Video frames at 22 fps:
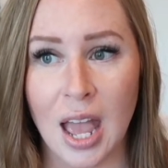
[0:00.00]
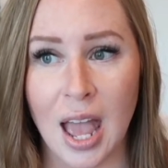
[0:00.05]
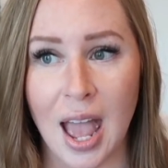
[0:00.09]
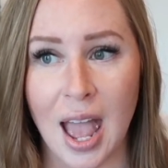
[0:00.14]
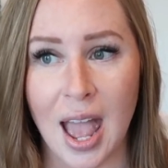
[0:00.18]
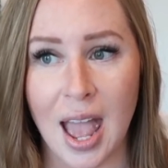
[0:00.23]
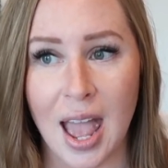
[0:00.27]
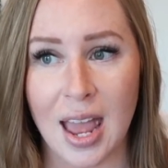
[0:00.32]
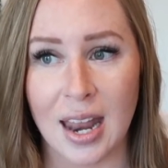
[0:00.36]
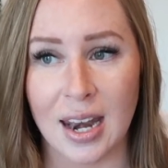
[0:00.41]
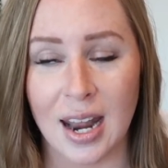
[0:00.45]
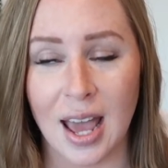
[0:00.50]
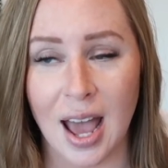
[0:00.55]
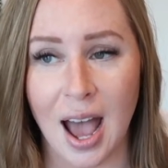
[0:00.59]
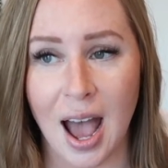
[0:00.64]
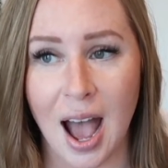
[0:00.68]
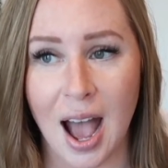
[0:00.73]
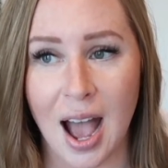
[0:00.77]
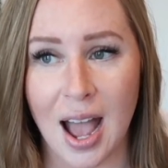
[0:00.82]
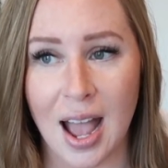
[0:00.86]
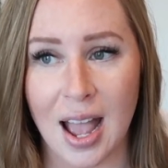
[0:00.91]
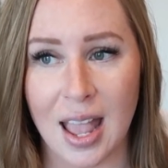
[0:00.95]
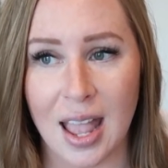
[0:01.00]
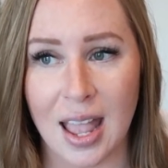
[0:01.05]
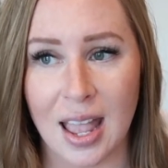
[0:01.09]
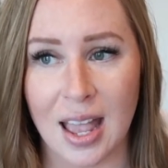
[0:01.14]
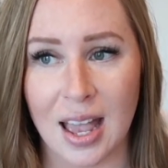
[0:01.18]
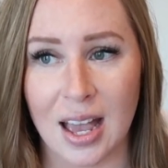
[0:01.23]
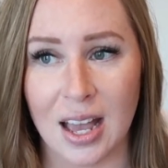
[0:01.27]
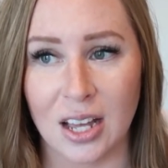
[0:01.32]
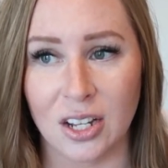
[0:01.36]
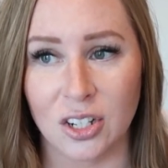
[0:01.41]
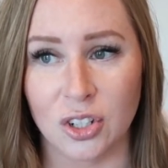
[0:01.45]
And
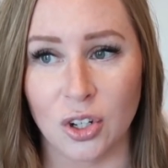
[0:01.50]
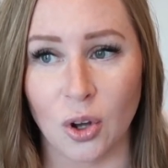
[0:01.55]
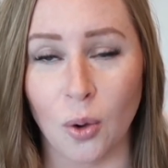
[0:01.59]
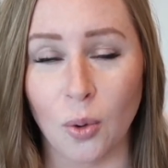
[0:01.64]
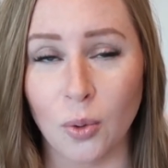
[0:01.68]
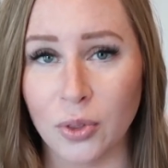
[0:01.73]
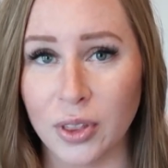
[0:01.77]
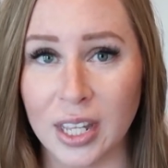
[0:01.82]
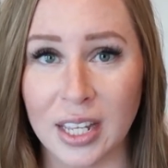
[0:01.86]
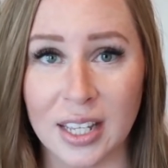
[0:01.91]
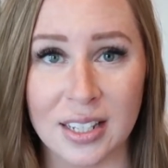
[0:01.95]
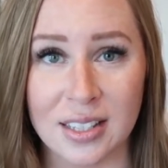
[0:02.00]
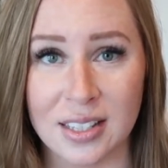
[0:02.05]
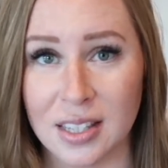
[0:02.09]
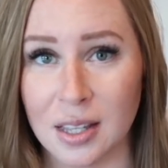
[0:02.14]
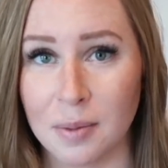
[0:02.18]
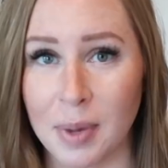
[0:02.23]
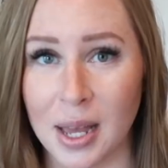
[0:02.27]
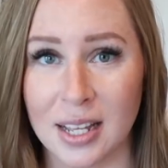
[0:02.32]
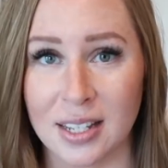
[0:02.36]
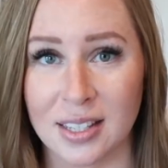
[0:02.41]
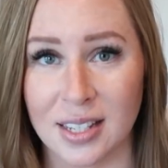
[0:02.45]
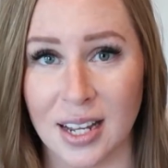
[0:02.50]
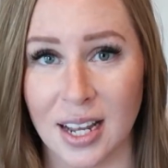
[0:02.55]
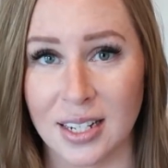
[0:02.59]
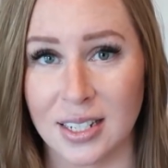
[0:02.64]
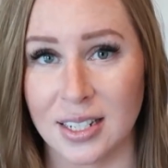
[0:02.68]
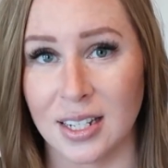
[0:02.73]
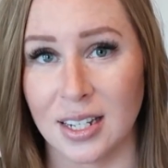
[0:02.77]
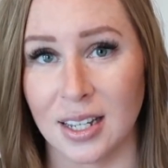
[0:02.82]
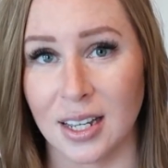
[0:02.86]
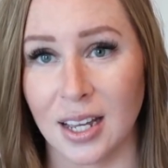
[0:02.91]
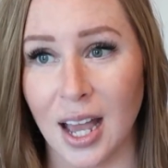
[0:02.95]
I don't think it's best
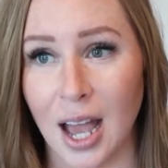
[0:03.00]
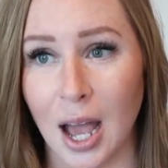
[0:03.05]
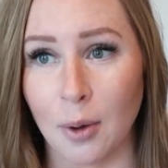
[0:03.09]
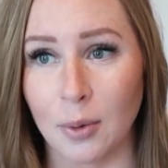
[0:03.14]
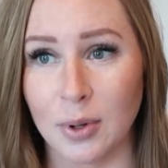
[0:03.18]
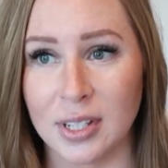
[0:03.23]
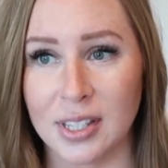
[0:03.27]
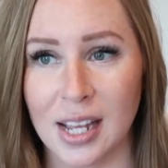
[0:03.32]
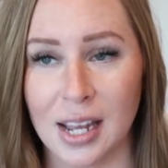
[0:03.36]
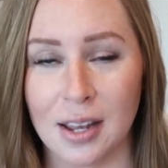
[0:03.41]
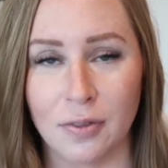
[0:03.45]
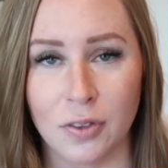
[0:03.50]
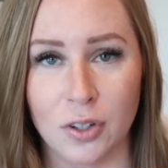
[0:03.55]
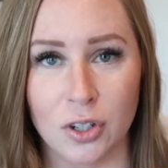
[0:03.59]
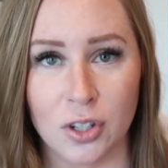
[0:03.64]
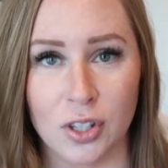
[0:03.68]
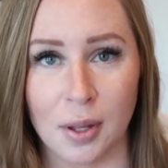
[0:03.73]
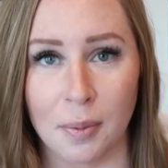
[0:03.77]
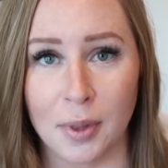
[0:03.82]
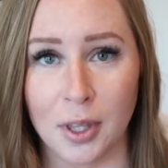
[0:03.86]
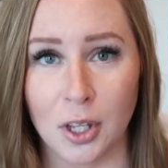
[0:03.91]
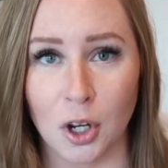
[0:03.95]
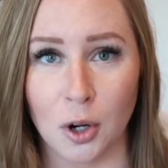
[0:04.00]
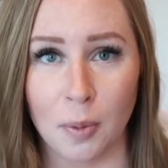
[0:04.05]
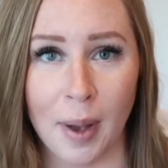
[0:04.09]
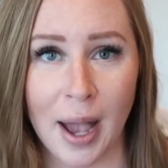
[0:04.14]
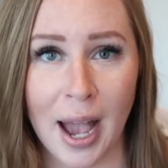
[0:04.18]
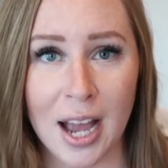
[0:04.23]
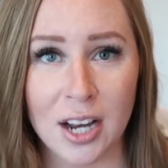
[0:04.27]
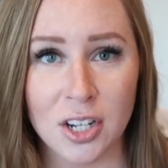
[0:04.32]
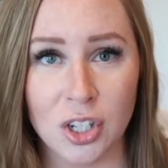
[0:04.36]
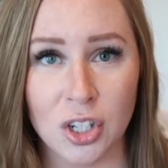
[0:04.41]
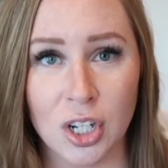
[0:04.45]
idea. I would say if there's something you're
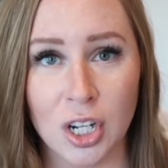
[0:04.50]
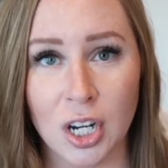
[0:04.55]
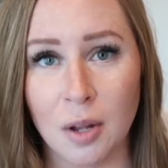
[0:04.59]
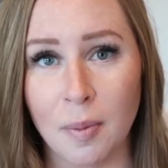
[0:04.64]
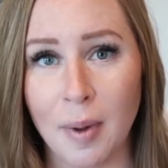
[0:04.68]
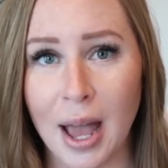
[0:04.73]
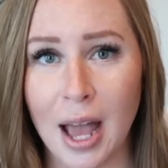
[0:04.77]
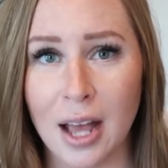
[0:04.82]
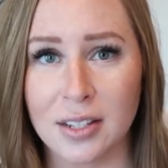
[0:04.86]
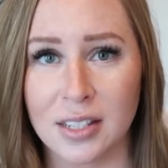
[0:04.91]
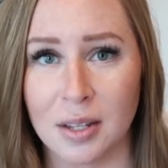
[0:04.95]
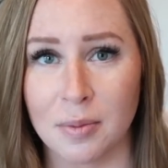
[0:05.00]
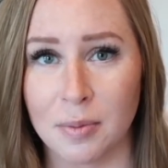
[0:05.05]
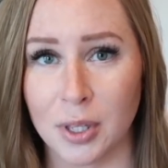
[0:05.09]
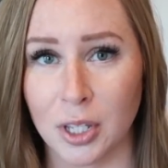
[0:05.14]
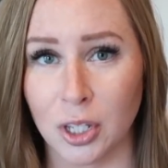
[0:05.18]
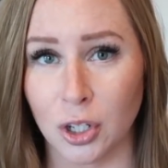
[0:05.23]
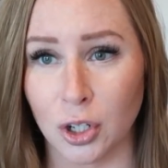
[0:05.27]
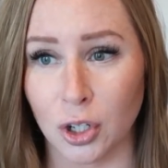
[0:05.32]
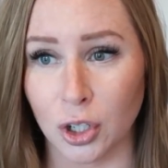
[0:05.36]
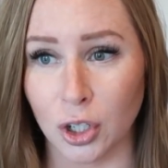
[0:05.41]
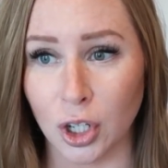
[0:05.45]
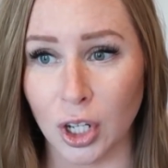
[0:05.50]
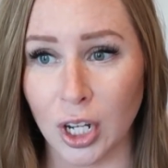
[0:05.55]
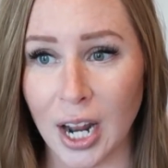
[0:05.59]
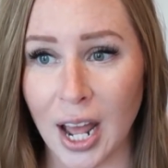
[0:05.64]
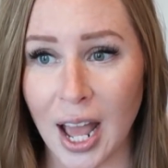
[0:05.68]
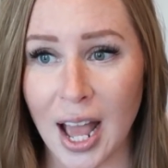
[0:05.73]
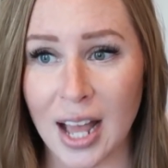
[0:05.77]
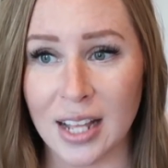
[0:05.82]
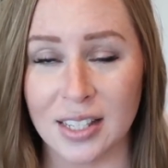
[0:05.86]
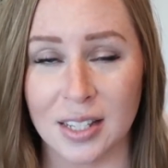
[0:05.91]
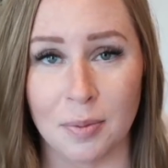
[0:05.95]
passionate about, something you're good
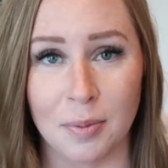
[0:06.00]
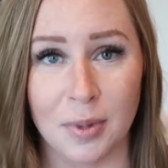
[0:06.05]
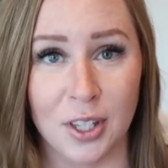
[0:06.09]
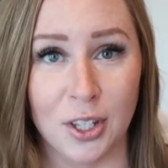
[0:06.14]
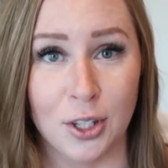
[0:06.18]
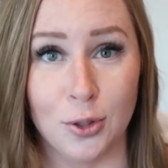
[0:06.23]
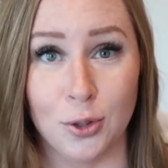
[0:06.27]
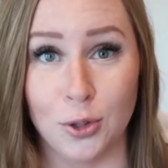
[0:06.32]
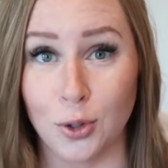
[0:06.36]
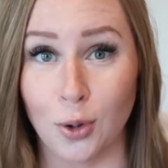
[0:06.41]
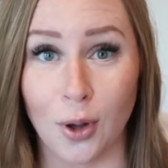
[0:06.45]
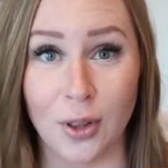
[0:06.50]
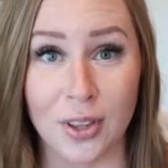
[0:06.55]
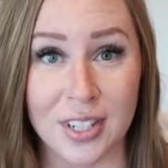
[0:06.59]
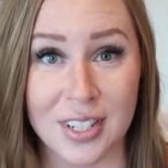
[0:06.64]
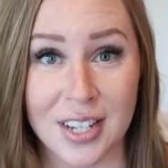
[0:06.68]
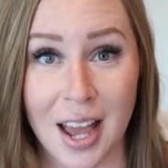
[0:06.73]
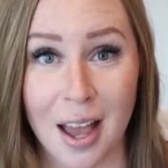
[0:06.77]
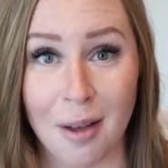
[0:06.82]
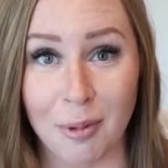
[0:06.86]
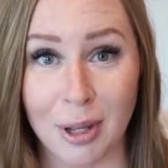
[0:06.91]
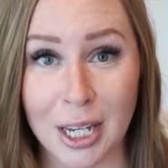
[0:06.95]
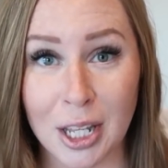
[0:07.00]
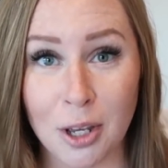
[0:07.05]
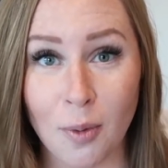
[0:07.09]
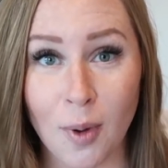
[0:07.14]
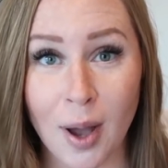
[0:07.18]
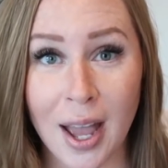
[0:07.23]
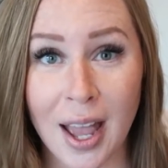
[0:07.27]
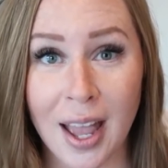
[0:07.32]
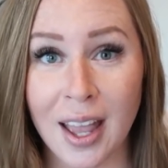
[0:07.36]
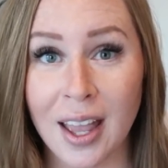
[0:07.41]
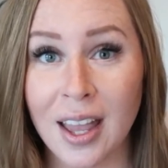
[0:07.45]
at, something you do all the time
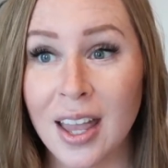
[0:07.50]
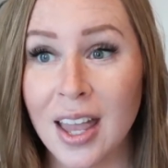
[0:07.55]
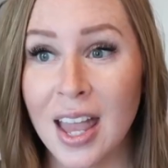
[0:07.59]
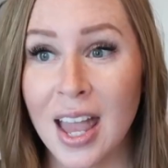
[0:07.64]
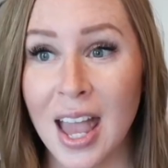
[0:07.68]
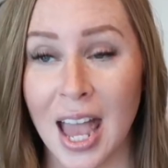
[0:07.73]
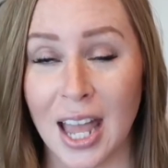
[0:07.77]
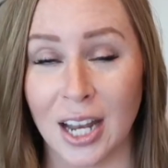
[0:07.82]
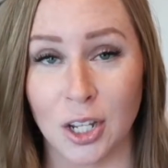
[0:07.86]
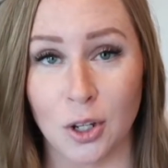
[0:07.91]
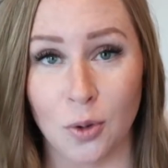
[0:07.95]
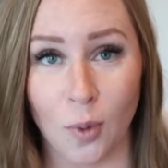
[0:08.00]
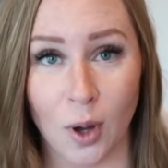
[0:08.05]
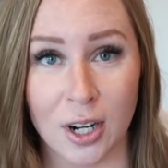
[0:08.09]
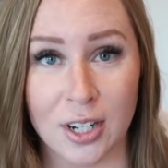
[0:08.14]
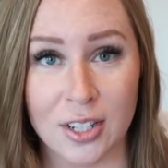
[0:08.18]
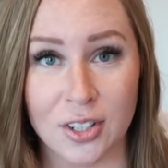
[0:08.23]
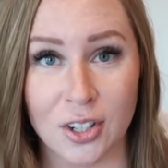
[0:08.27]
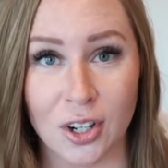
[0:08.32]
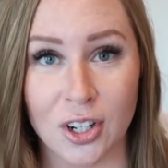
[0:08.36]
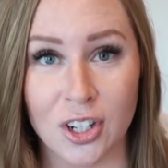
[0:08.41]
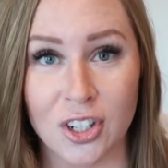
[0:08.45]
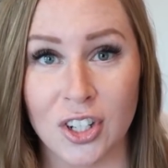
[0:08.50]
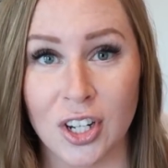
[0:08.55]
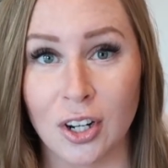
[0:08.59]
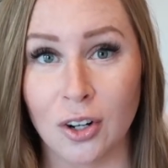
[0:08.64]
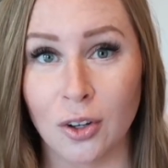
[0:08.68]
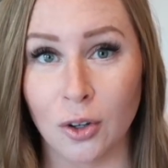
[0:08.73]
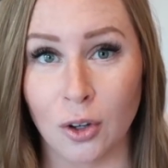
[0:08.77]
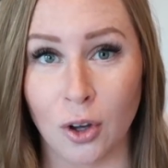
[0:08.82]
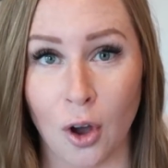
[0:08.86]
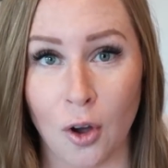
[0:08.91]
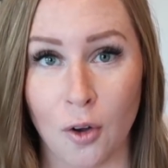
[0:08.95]
anyway, and you want to start a
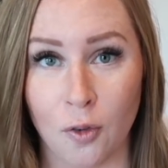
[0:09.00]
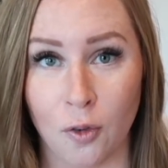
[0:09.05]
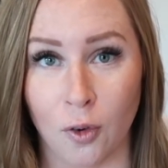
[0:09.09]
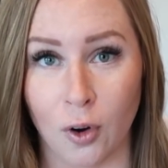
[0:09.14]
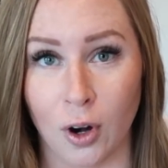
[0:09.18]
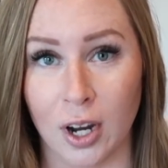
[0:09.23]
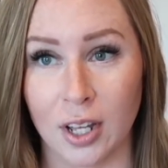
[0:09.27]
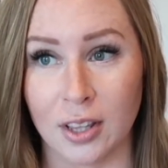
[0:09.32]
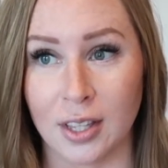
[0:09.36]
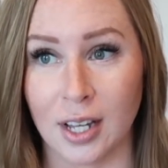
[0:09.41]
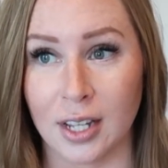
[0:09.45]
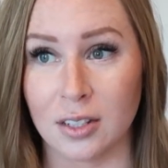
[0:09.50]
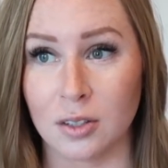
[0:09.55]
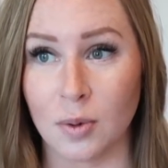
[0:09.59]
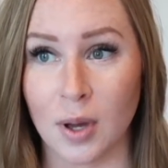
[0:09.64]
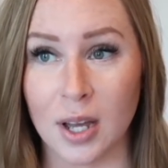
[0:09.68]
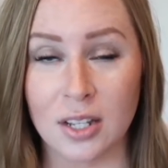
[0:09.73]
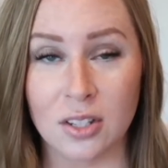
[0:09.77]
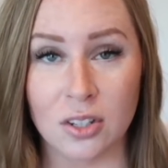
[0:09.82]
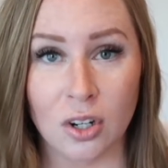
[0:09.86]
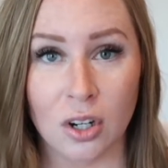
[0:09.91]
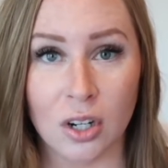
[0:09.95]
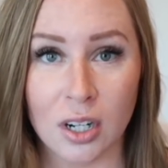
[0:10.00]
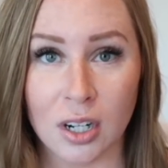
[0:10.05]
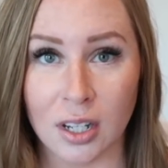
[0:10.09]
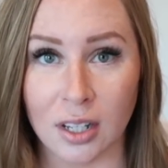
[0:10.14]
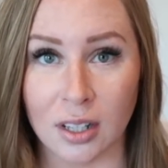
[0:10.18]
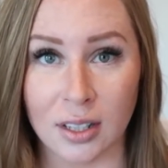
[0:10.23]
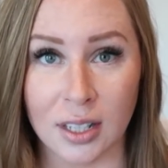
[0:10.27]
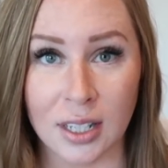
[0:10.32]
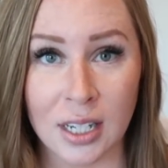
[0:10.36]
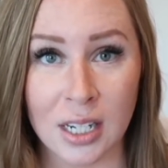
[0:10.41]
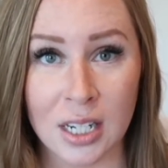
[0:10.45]
channel, go for it. That's why I started a
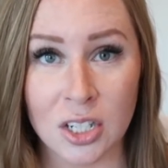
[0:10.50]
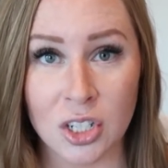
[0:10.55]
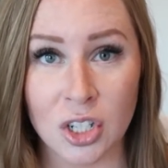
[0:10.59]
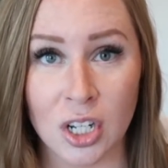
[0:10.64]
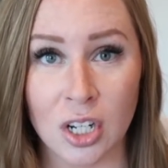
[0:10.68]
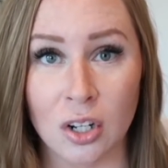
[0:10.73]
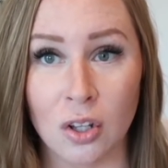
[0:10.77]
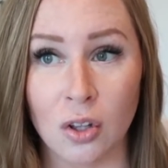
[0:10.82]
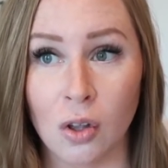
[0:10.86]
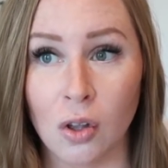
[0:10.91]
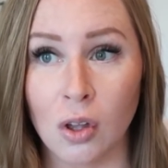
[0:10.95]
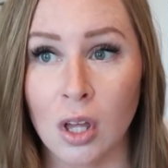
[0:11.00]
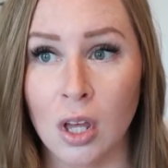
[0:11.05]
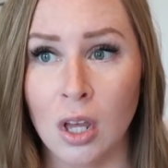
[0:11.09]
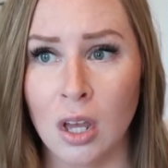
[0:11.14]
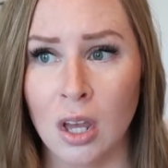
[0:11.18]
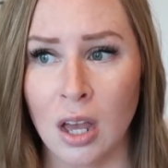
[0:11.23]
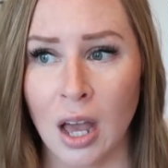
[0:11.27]
cleaning channel.